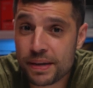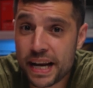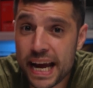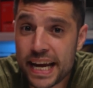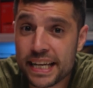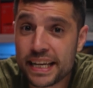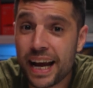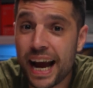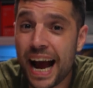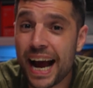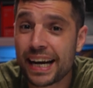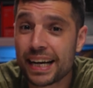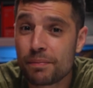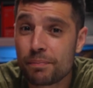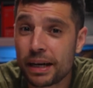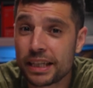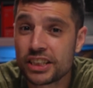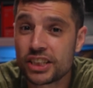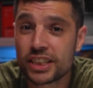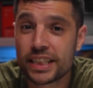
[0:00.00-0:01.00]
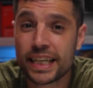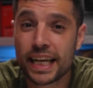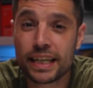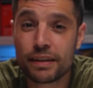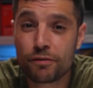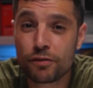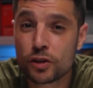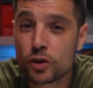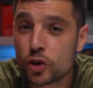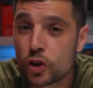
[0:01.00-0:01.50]
Day and I managed to get
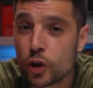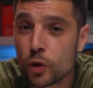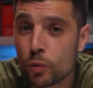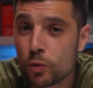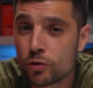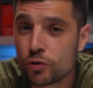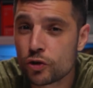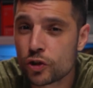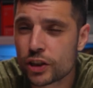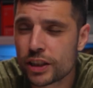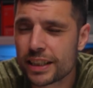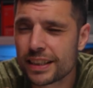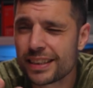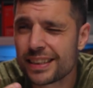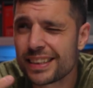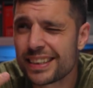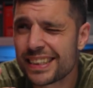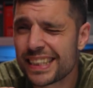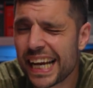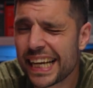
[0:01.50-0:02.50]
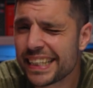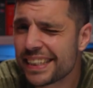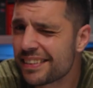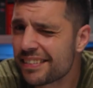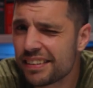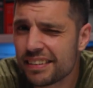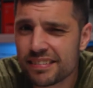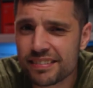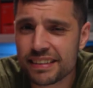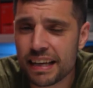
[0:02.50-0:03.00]
it for
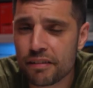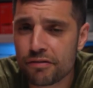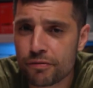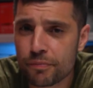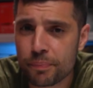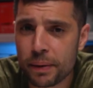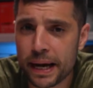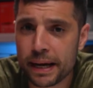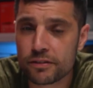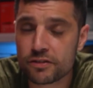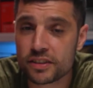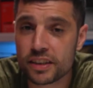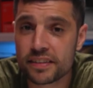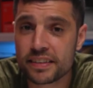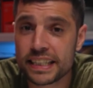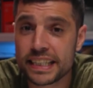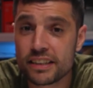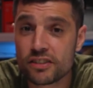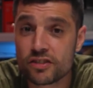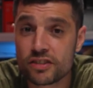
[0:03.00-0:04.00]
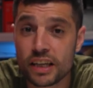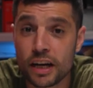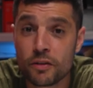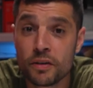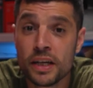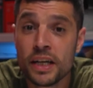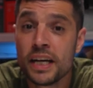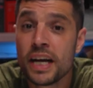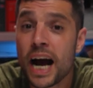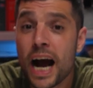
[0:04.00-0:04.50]
£287, I think. So
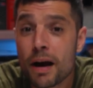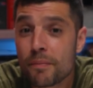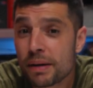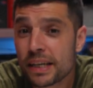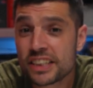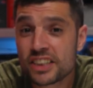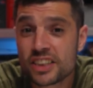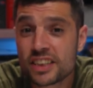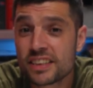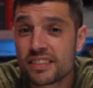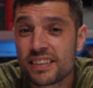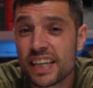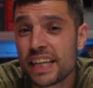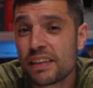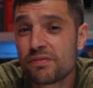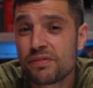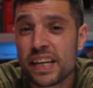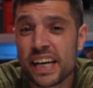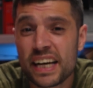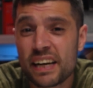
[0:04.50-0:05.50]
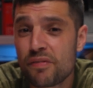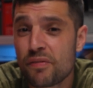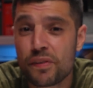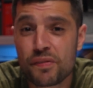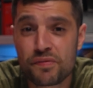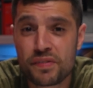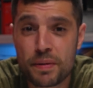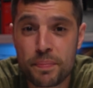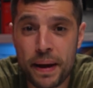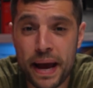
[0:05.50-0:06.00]
I managed to save nearly
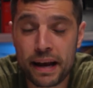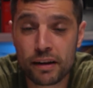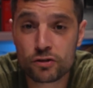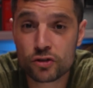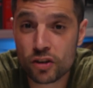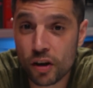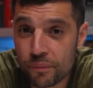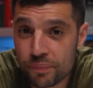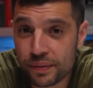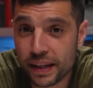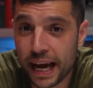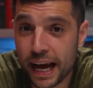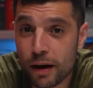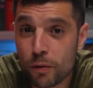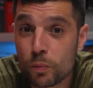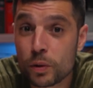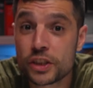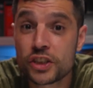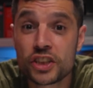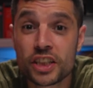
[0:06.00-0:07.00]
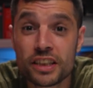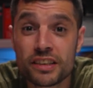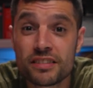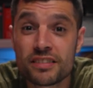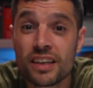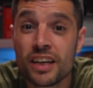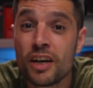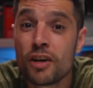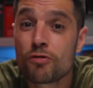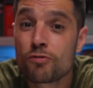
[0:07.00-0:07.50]
£50 on that, which is
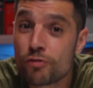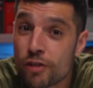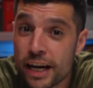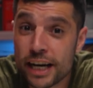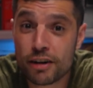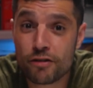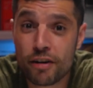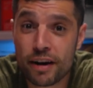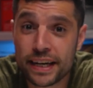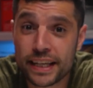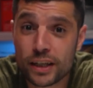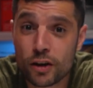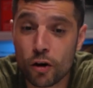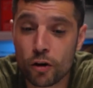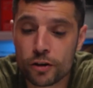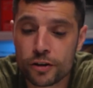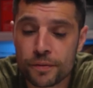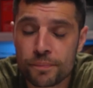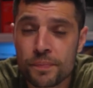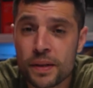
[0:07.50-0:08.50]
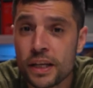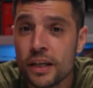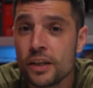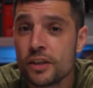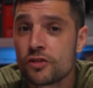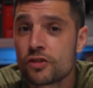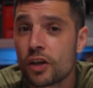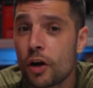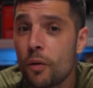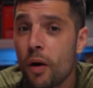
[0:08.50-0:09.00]
really good.
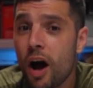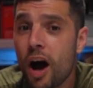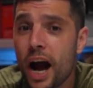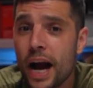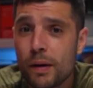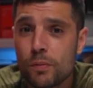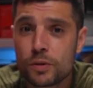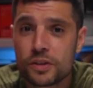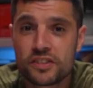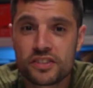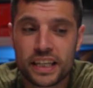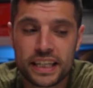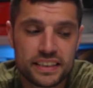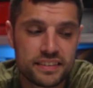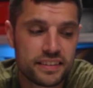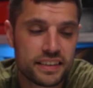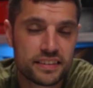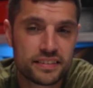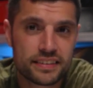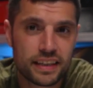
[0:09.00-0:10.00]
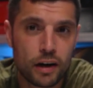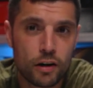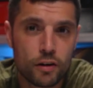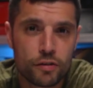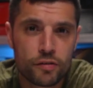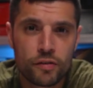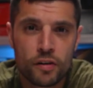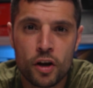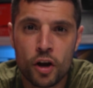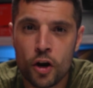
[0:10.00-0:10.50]
So I would say to
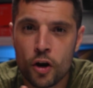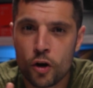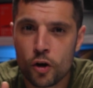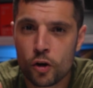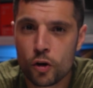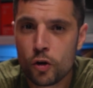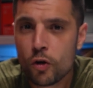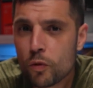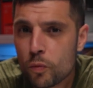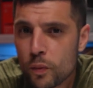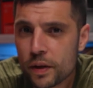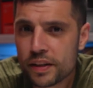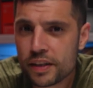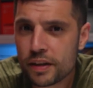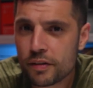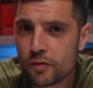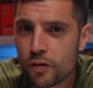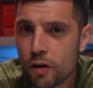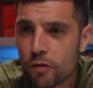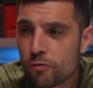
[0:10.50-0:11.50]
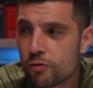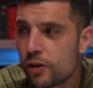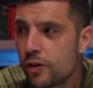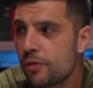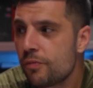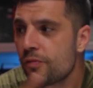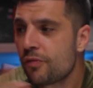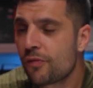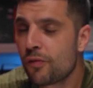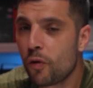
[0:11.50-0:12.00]
yourself, look whether you've got
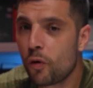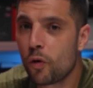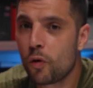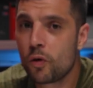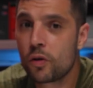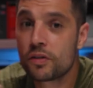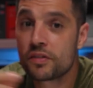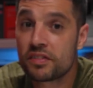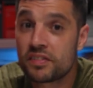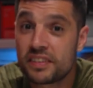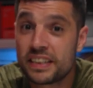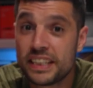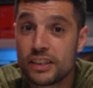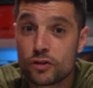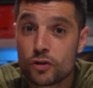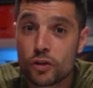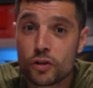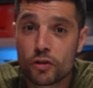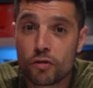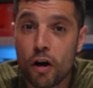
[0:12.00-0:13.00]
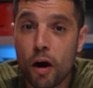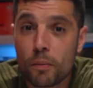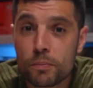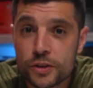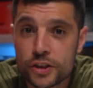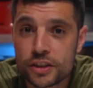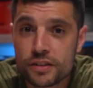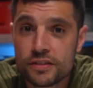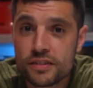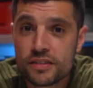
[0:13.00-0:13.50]
room for these other
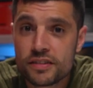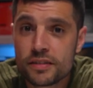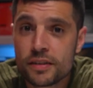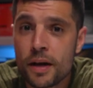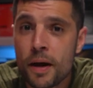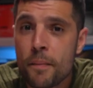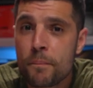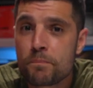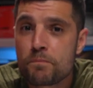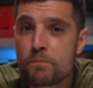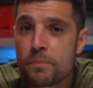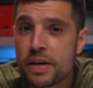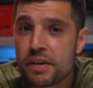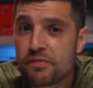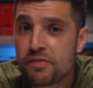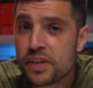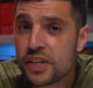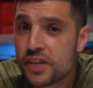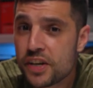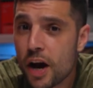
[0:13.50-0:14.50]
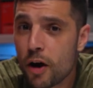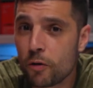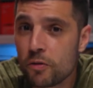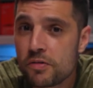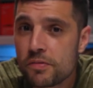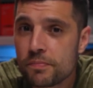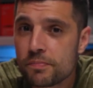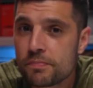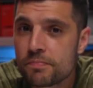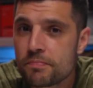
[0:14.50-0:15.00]
options, but if you
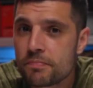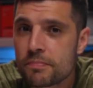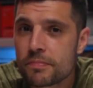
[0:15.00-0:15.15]
don't,